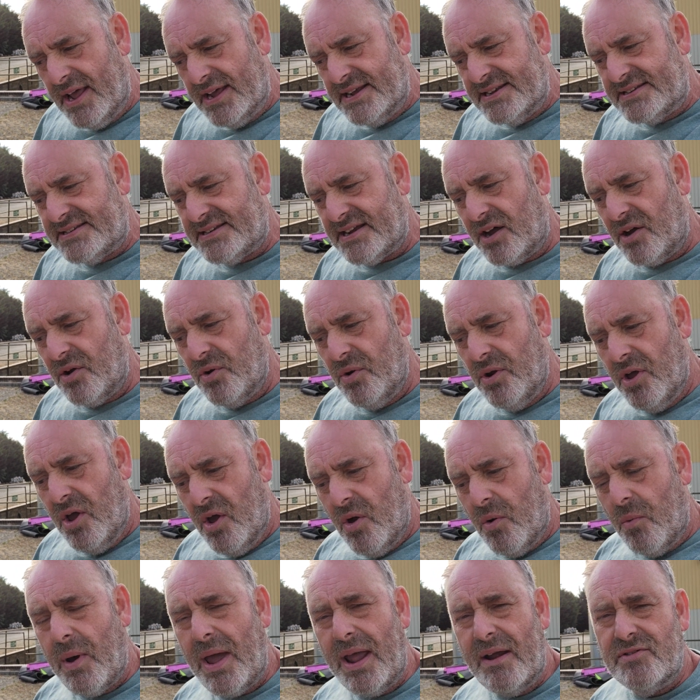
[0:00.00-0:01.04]
So,
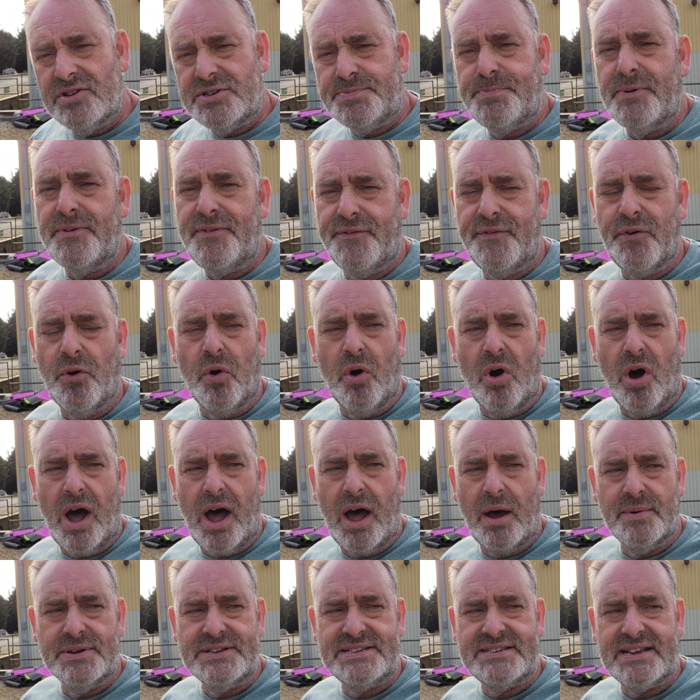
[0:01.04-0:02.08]
whereas before
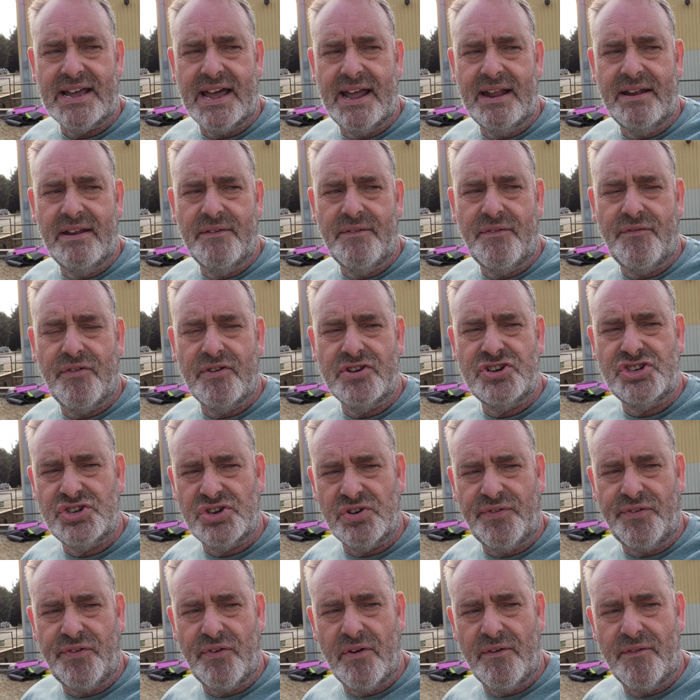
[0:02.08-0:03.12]
I was saying,
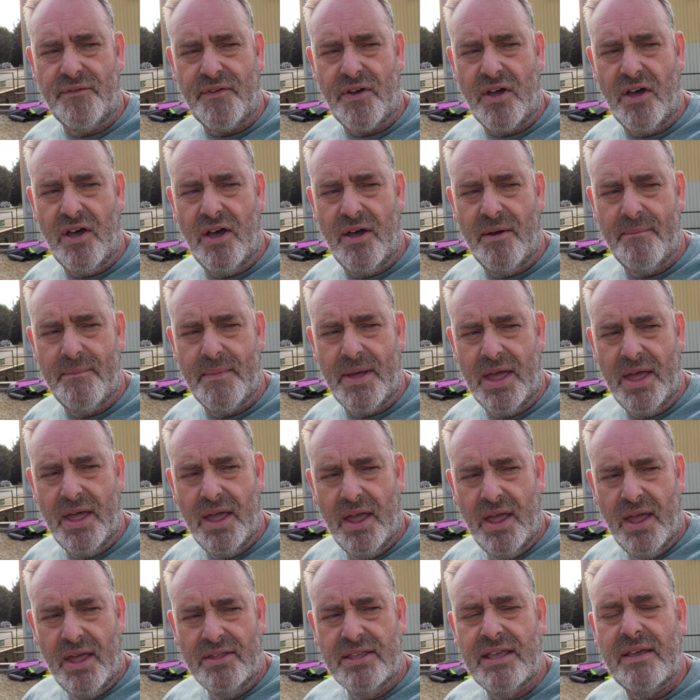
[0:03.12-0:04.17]
to
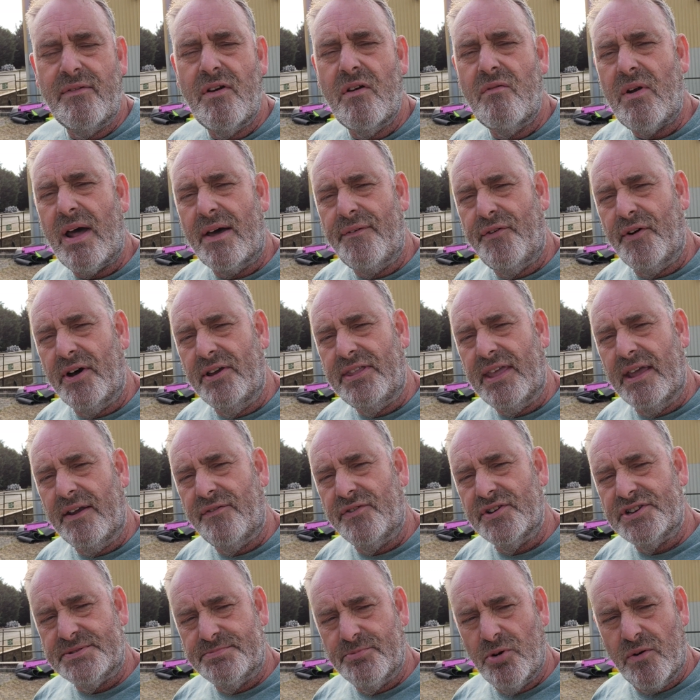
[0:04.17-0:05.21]
give you a rough idea,
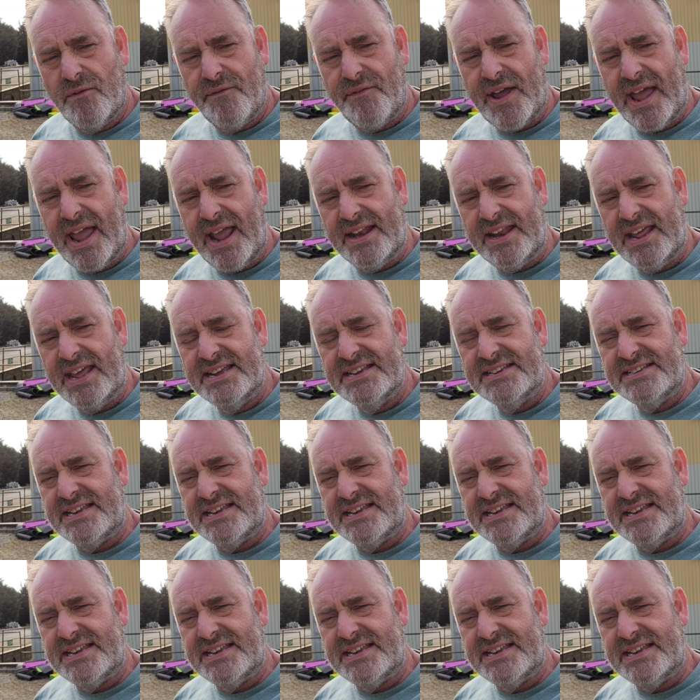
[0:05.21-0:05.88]
for a small van,